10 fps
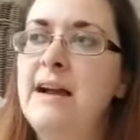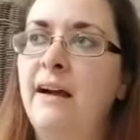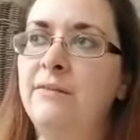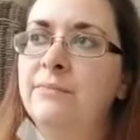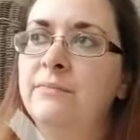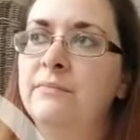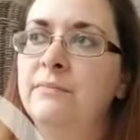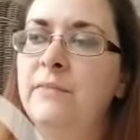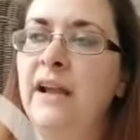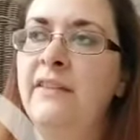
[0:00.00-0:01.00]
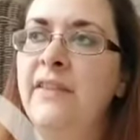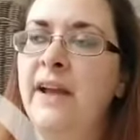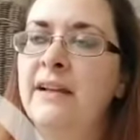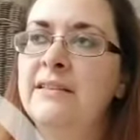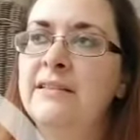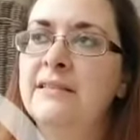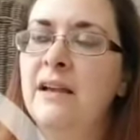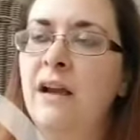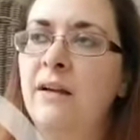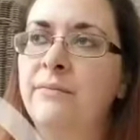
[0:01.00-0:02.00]
Um, and that's,
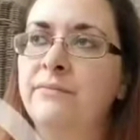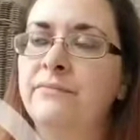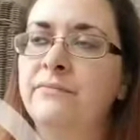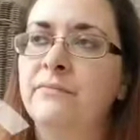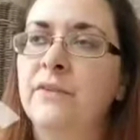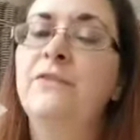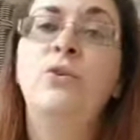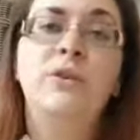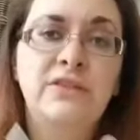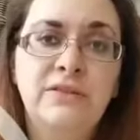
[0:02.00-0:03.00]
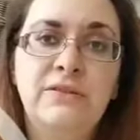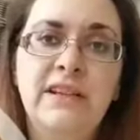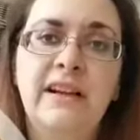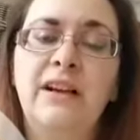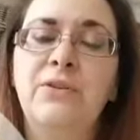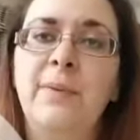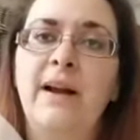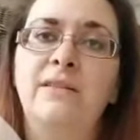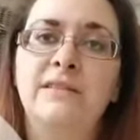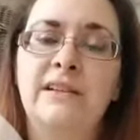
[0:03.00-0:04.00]
um, of course, losing 100
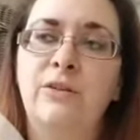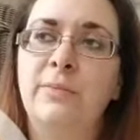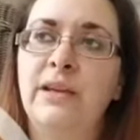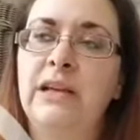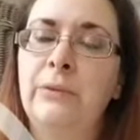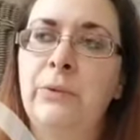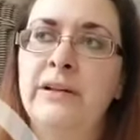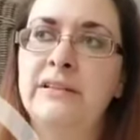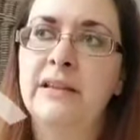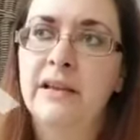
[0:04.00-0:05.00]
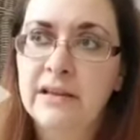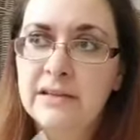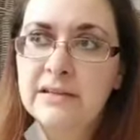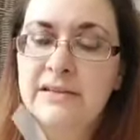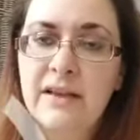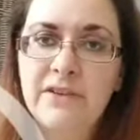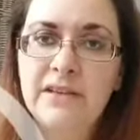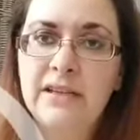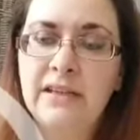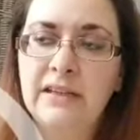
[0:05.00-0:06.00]
pounds, and I'll be
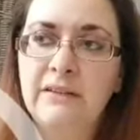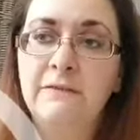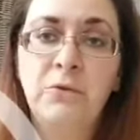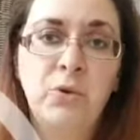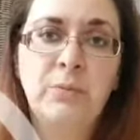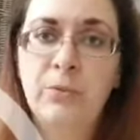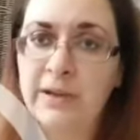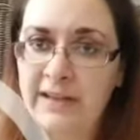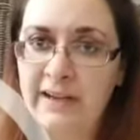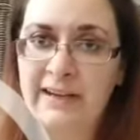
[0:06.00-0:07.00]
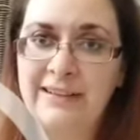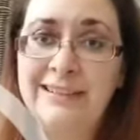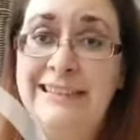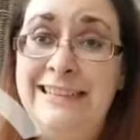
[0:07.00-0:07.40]
174.9.